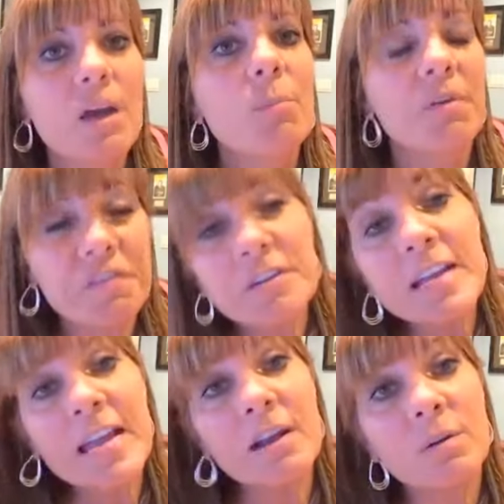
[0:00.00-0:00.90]
But for
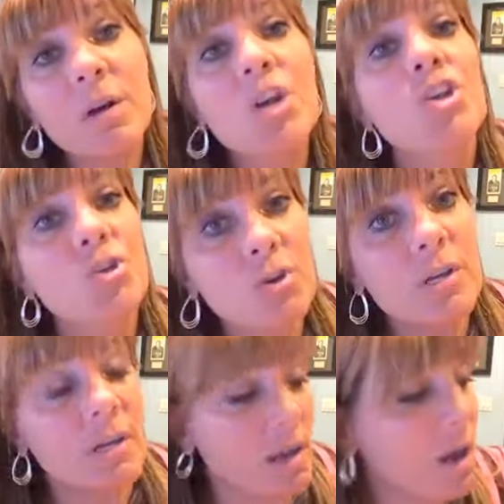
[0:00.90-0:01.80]
now, you
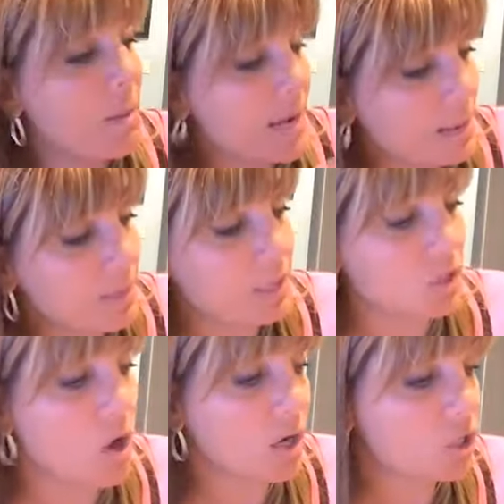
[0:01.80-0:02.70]
can come and I'm going to
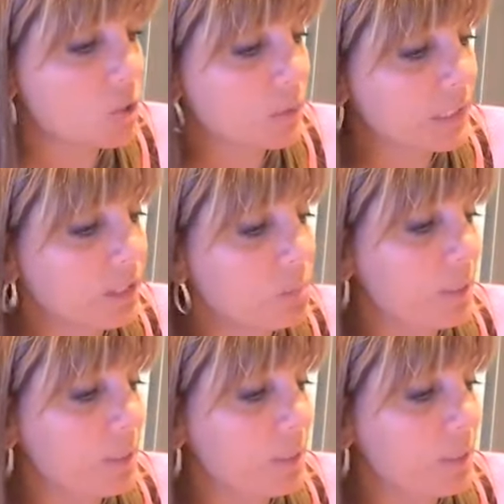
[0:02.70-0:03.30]
talk to you a little